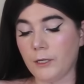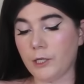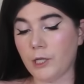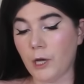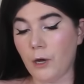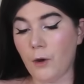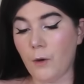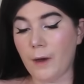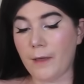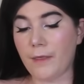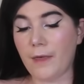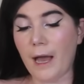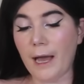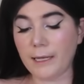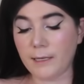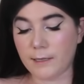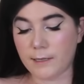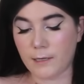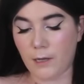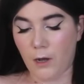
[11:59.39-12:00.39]
So
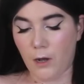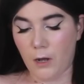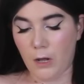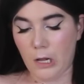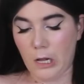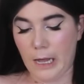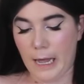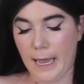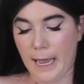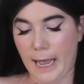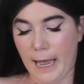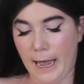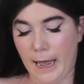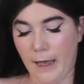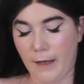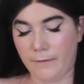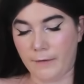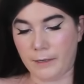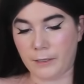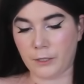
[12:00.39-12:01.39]
that's all I
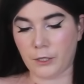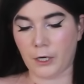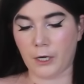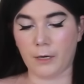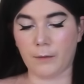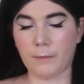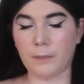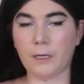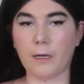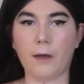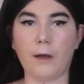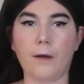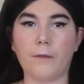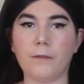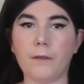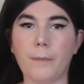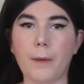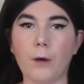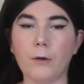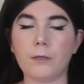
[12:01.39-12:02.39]
have in terms
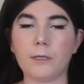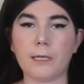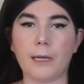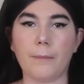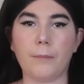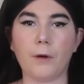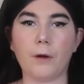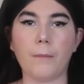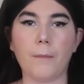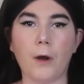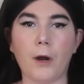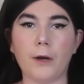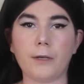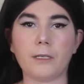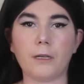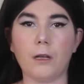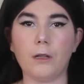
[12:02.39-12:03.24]
of the posts I bookmarked.